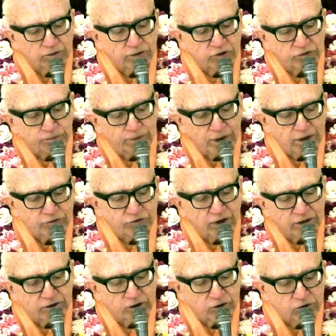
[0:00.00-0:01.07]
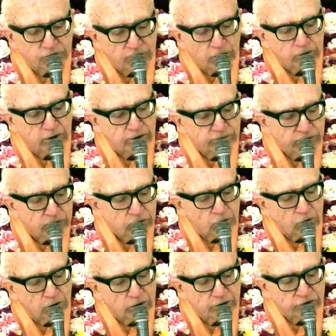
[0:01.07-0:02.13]
this means that the devotee of the
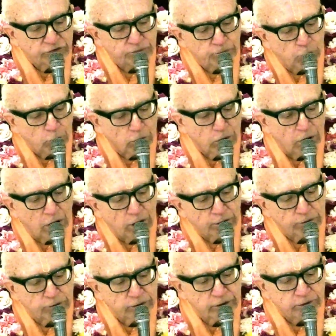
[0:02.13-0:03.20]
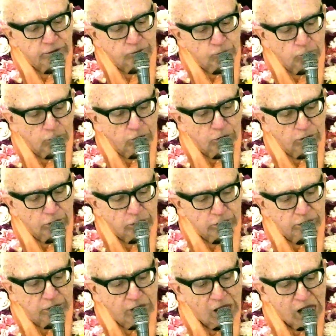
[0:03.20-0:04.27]
Lord is more honored in the world